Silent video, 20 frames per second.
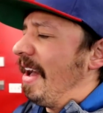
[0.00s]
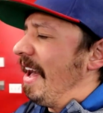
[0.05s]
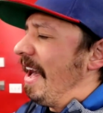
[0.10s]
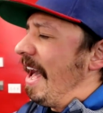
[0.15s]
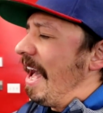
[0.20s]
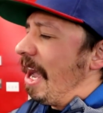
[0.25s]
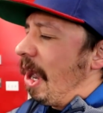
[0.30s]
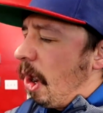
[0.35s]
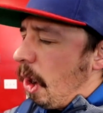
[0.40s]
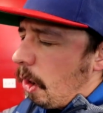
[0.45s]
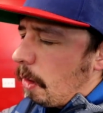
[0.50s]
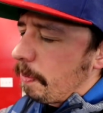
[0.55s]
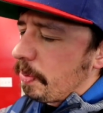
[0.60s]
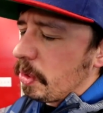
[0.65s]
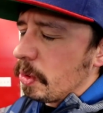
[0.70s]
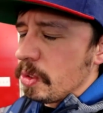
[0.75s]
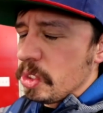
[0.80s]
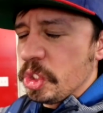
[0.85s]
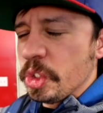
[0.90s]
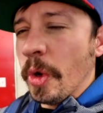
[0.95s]
I hope
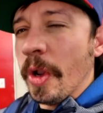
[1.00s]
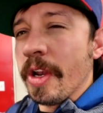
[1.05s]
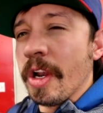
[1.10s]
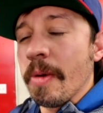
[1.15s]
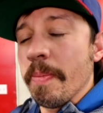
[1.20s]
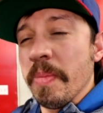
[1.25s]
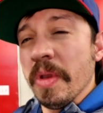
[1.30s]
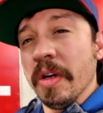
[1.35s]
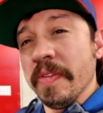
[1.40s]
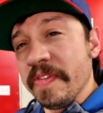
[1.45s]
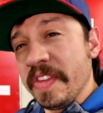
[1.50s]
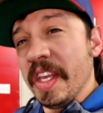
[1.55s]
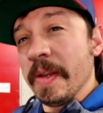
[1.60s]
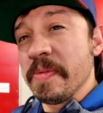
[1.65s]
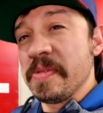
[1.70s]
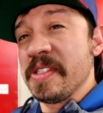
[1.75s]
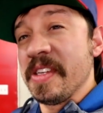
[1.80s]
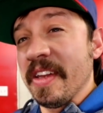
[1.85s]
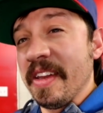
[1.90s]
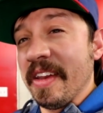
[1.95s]
you enjoyed our MILF
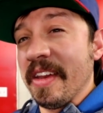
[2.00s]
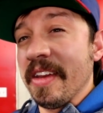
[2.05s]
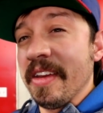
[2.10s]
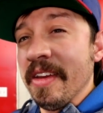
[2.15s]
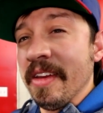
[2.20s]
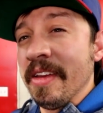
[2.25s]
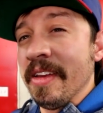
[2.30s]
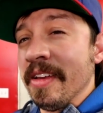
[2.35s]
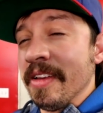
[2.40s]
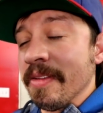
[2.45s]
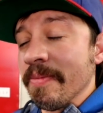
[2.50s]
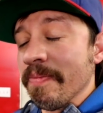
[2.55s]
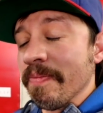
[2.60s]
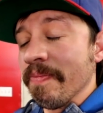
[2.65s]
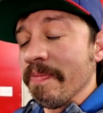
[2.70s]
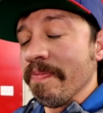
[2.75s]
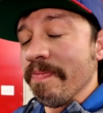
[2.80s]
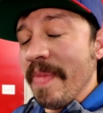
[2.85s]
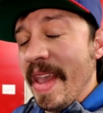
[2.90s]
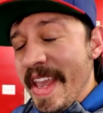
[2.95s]
tips today.
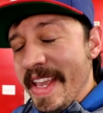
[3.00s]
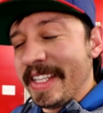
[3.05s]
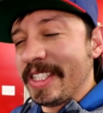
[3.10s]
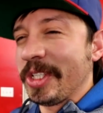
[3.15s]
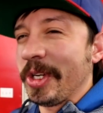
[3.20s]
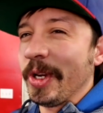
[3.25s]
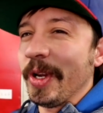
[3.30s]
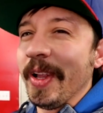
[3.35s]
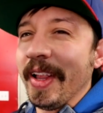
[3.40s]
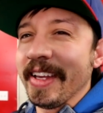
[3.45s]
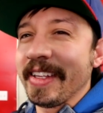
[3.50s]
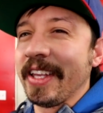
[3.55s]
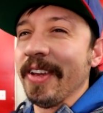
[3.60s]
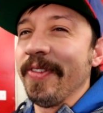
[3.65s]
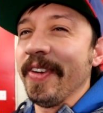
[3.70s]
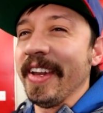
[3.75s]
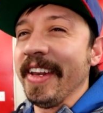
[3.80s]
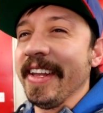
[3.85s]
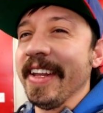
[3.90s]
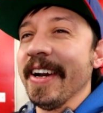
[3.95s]
Make sure you like the
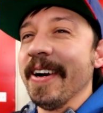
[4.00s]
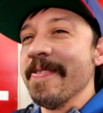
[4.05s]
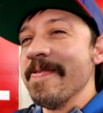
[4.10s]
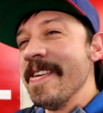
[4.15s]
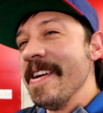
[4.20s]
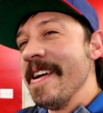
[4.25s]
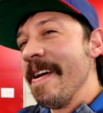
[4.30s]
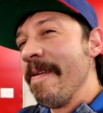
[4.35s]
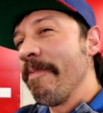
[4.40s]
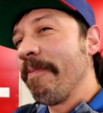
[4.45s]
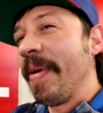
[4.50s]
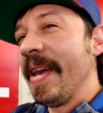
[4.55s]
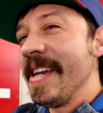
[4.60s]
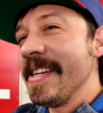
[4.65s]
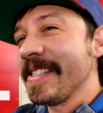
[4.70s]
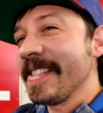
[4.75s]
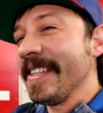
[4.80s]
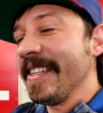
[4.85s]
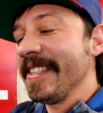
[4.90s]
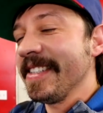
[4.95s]
video.
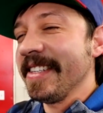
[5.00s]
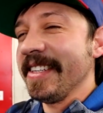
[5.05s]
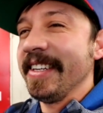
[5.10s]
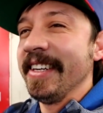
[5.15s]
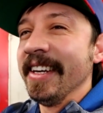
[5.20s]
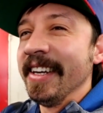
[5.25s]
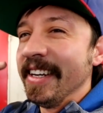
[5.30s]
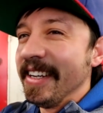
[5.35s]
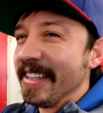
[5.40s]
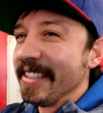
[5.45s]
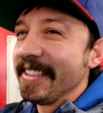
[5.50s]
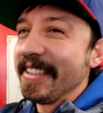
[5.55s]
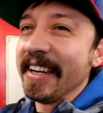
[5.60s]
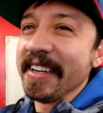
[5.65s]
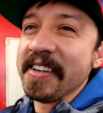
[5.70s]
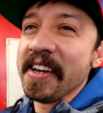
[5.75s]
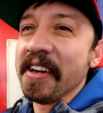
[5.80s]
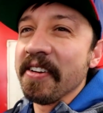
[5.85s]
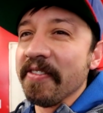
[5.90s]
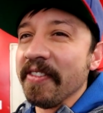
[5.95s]
Peace easy,
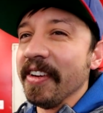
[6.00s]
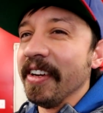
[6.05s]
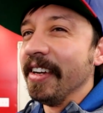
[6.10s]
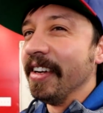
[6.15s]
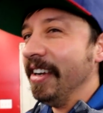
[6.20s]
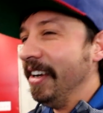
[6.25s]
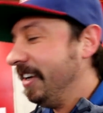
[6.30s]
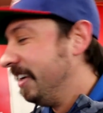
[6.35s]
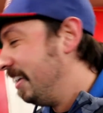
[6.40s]
get heavy.